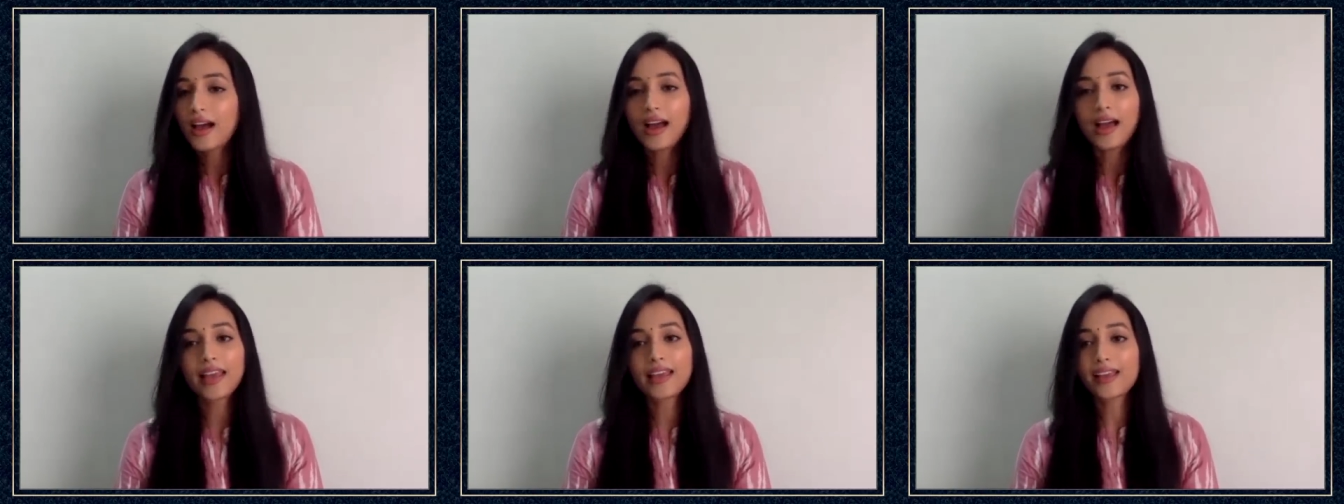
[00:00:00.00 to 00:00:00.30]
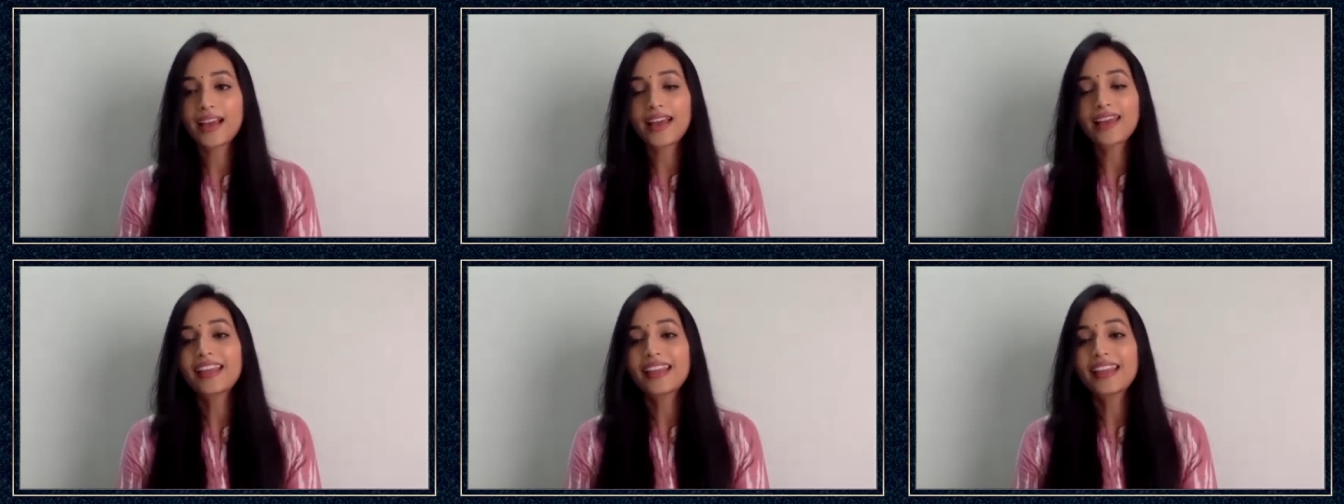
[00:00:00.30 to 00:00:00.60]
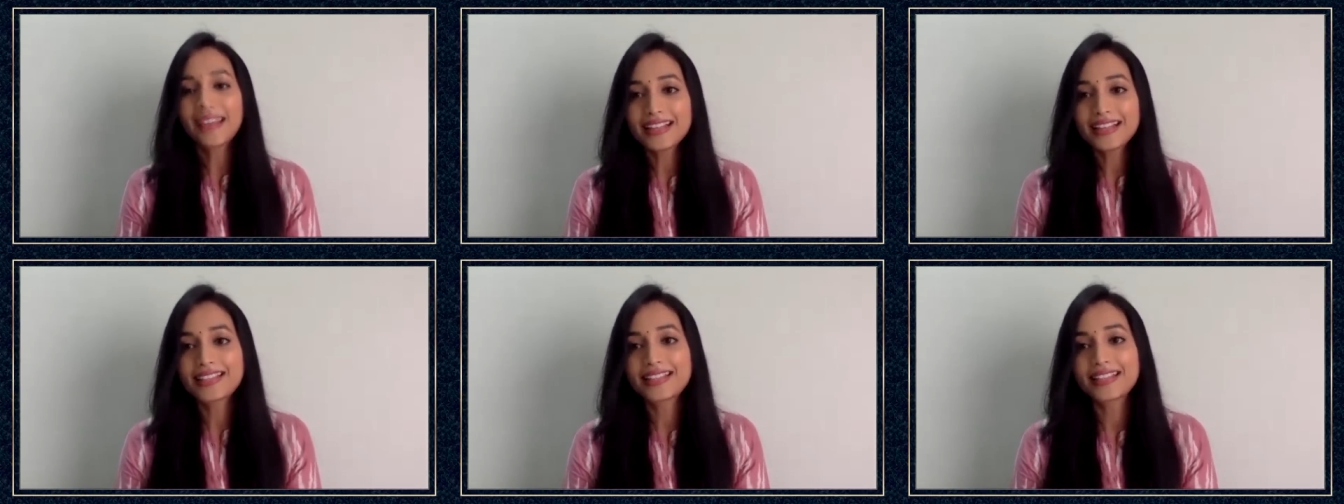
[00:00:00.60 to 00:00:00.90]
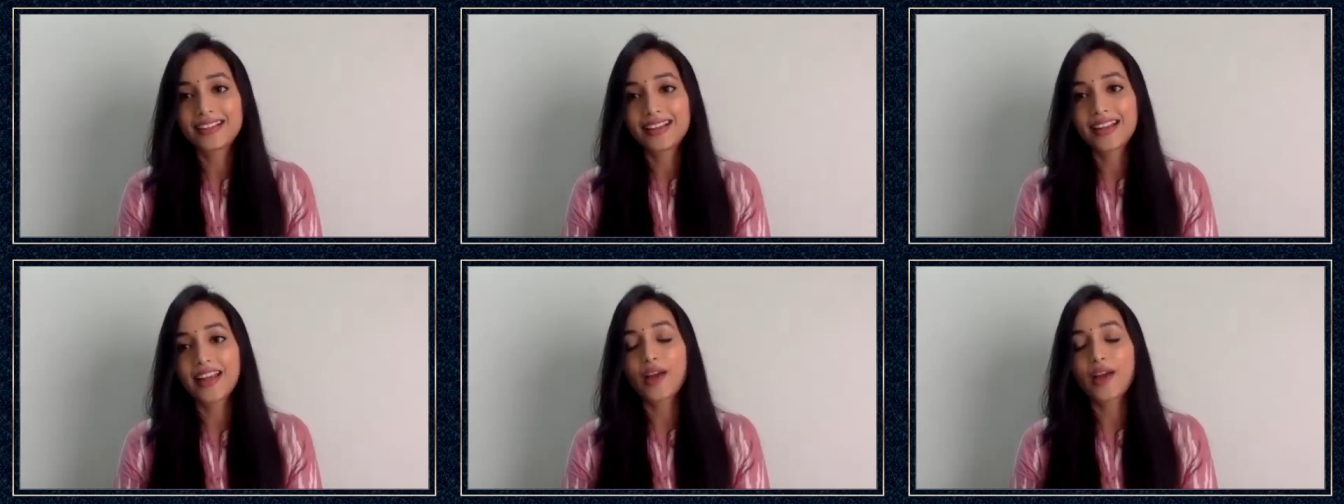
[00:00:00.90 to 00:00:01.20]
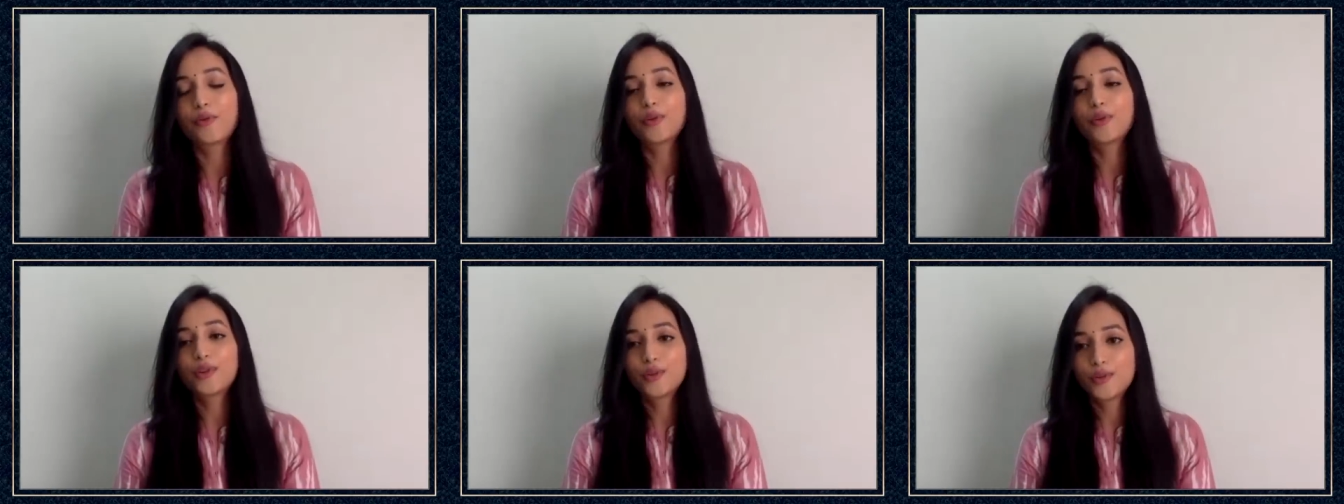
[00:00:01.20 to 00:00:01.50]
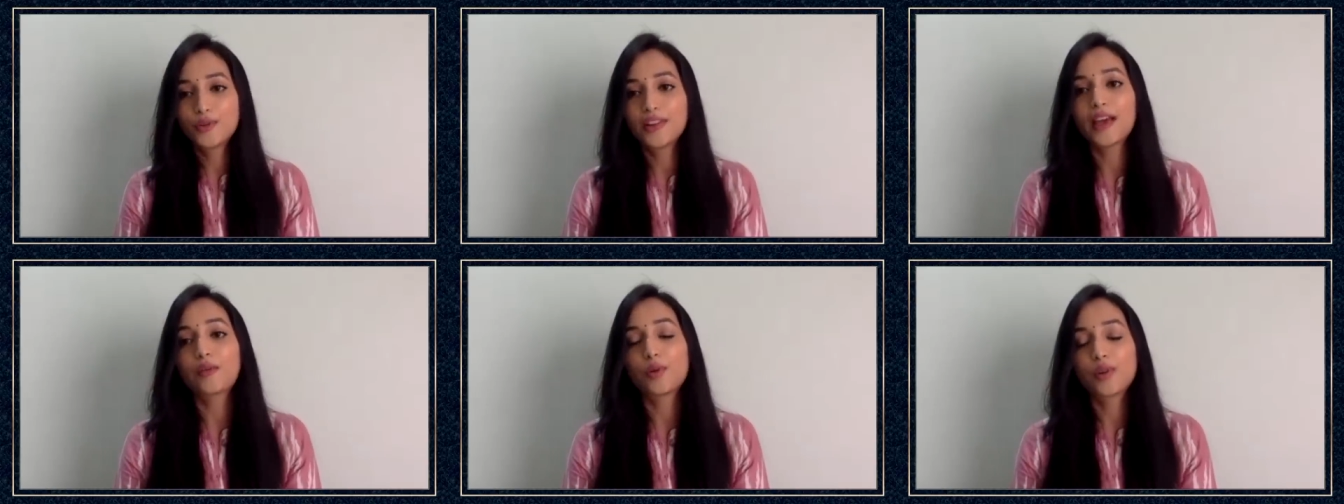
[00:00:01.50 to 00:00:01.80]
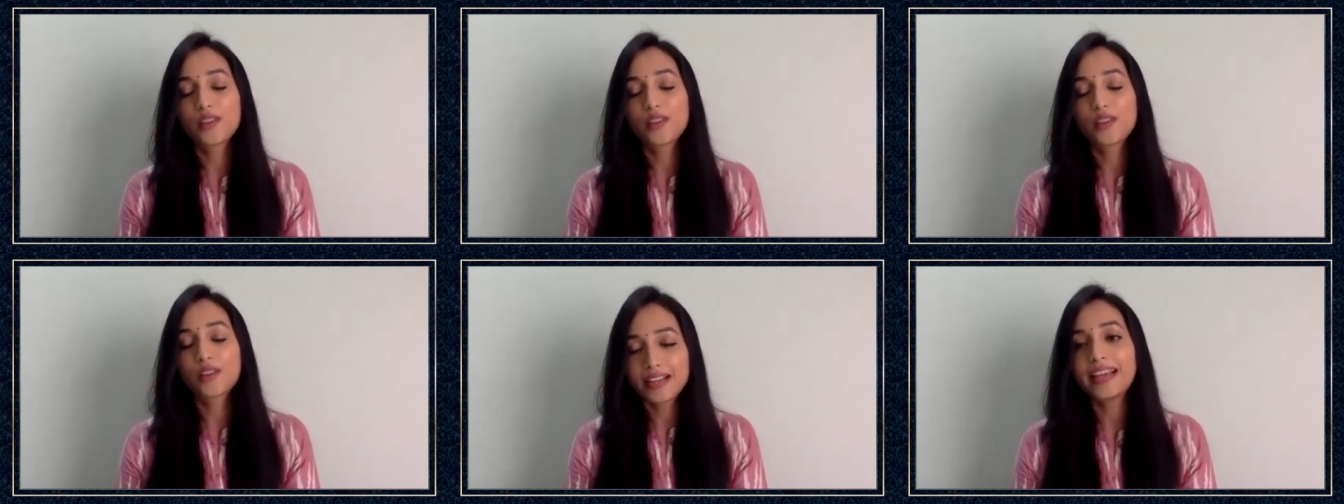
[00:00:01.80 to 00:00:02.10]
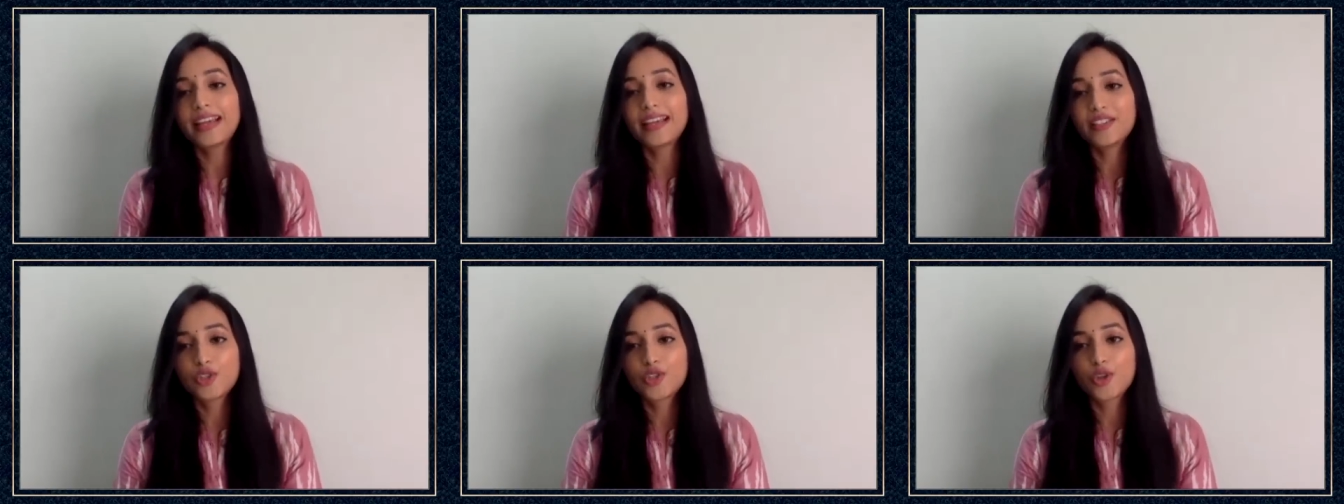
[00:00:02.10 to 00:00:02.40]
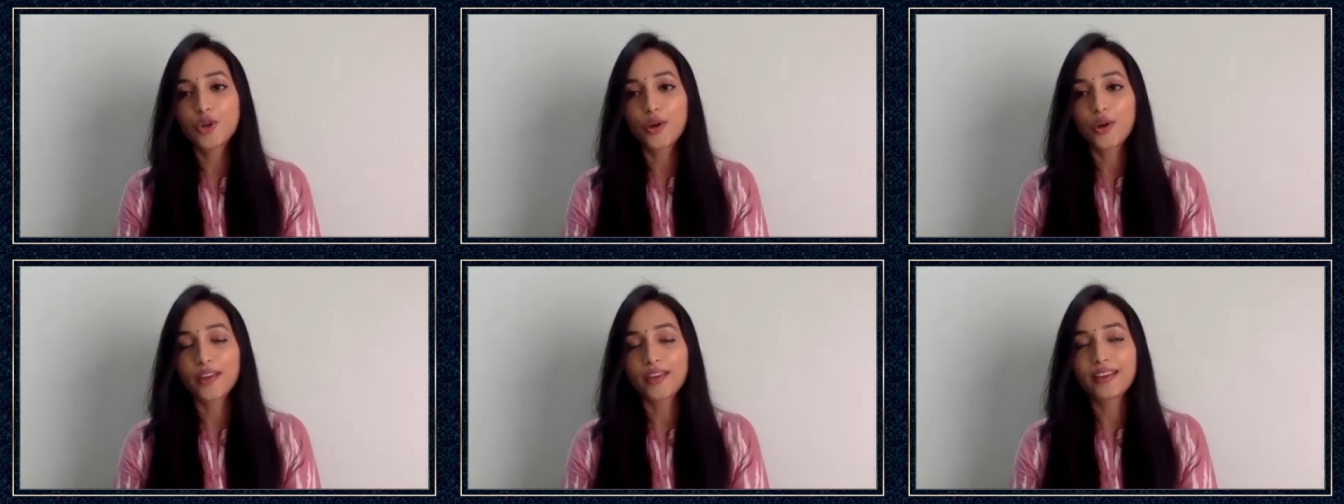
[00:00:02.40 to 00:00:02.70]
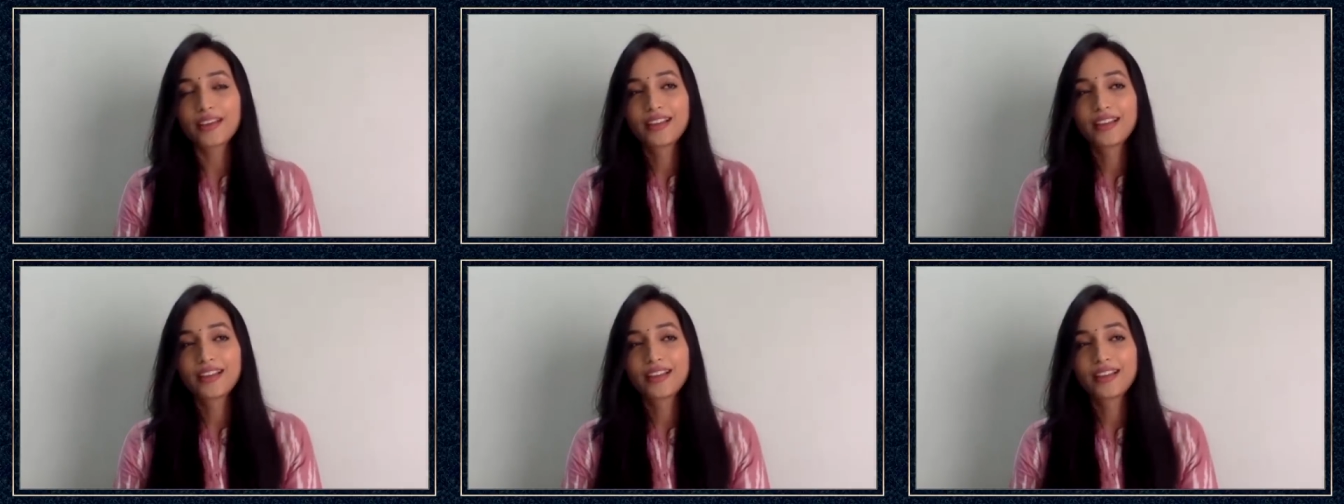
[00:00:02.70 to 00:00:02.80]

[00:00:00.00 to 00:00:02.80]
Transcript: I, I can ace it. Like I would, I would really enjoy.